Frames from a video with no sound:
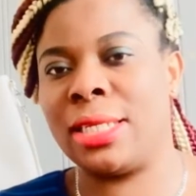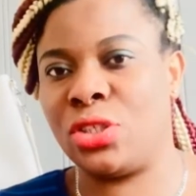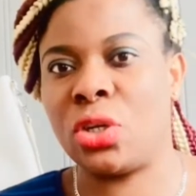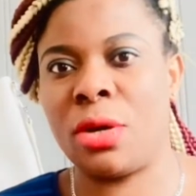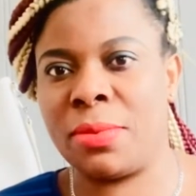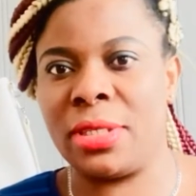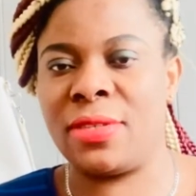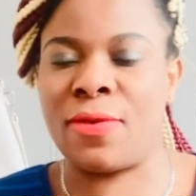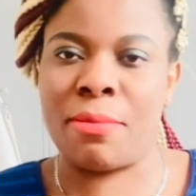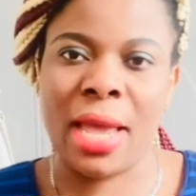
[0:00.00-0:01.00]
job
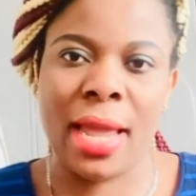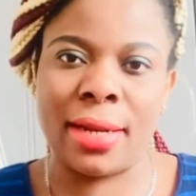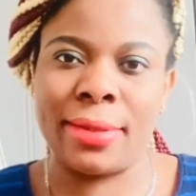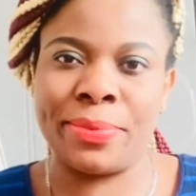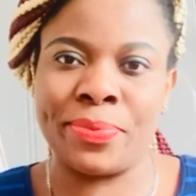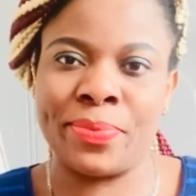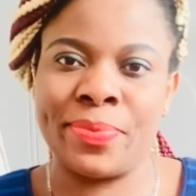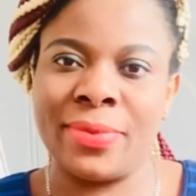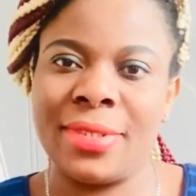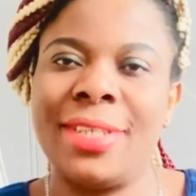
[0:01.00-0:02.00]
is for men?
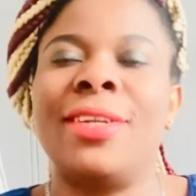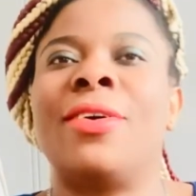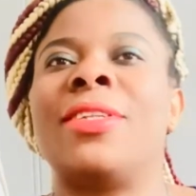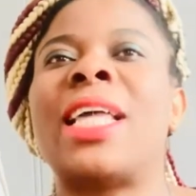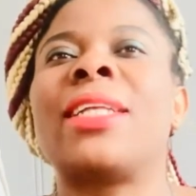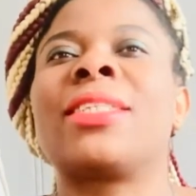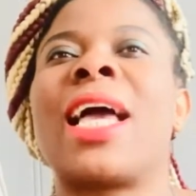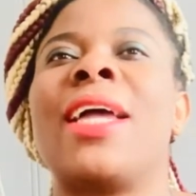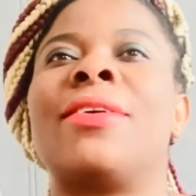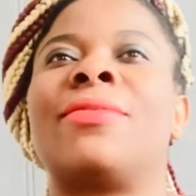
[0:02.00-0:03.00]
You know, that
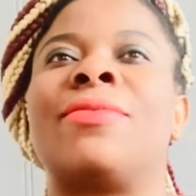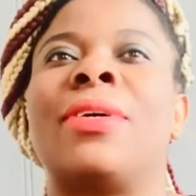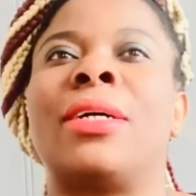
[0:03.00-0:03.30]
kind of